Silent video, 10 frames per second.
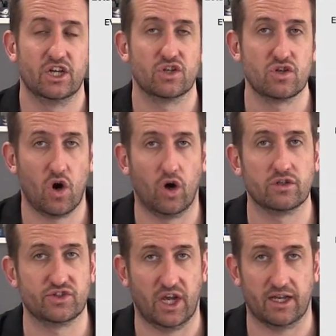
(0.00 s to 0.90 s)

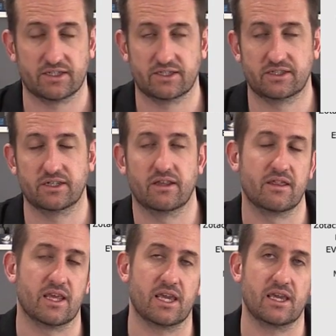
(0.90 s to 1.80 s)
not just
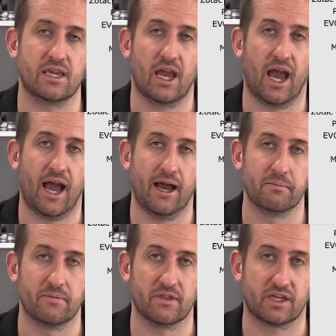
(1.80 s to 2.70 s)
the,
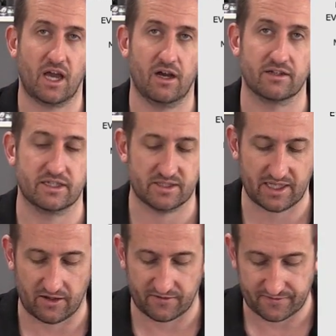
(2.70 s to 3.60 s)
um, the card
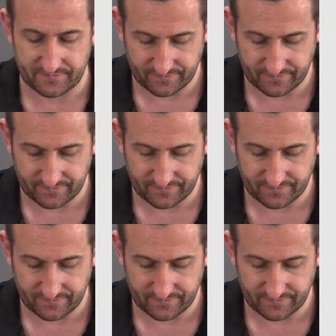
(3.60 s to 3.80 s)
itself.